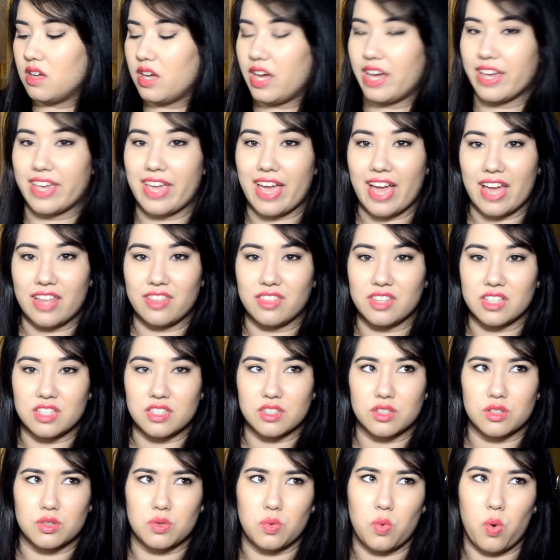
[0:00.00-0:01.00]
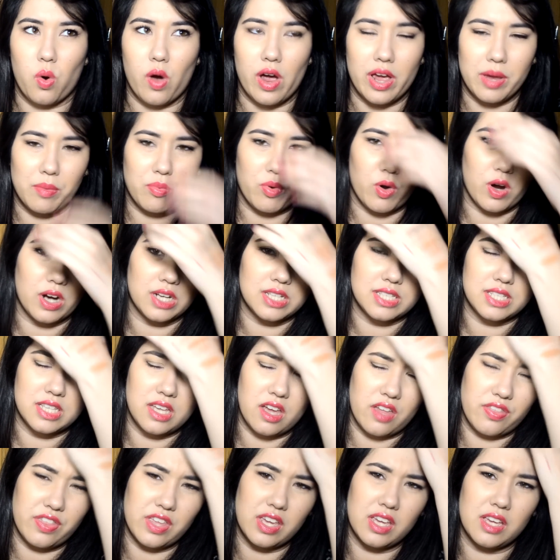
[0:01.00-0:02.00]
Again, this is quite
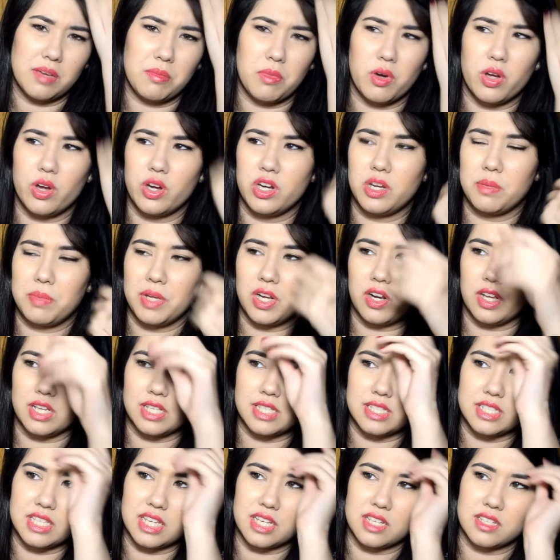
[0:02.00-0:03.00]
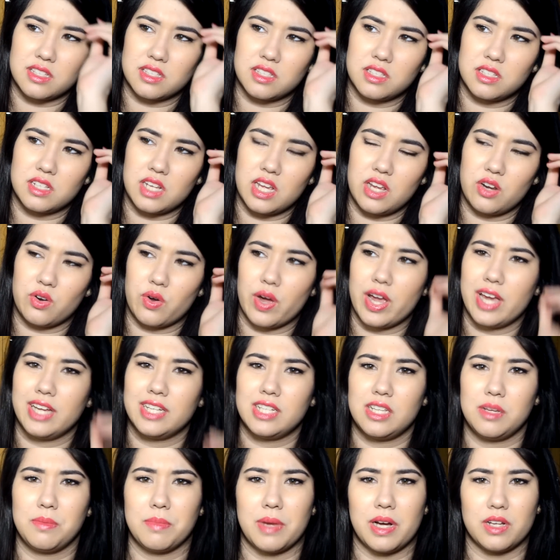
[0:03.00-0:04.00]
pricey. I think it might only be like £16 or
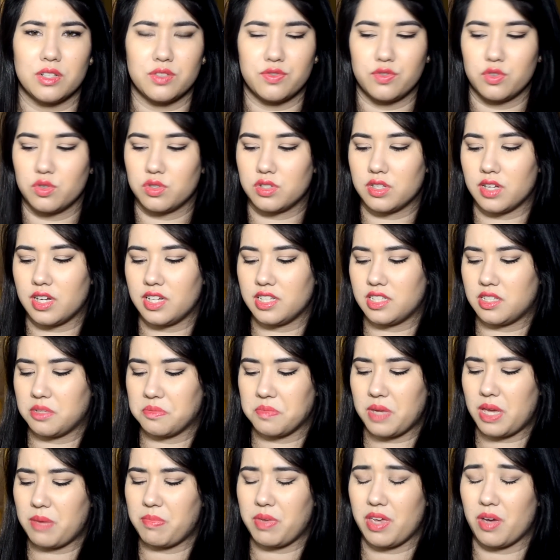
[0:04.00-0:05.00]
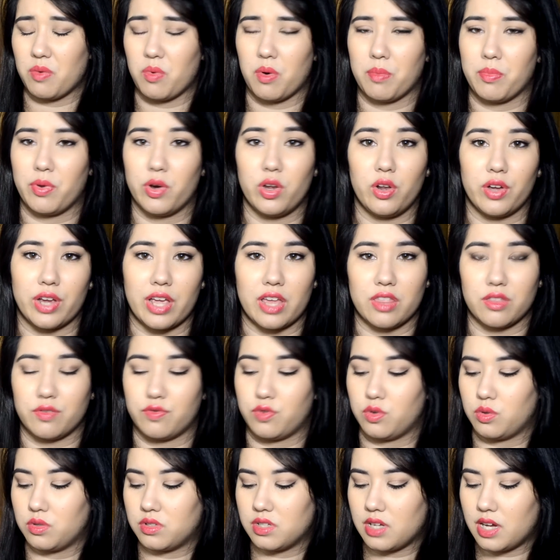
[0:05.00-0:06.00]
£18 full size, so maybe at one point I'll get the
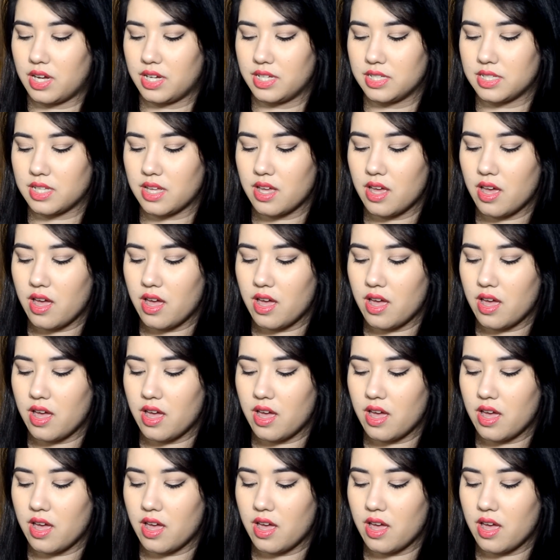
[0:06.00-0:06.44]
full size.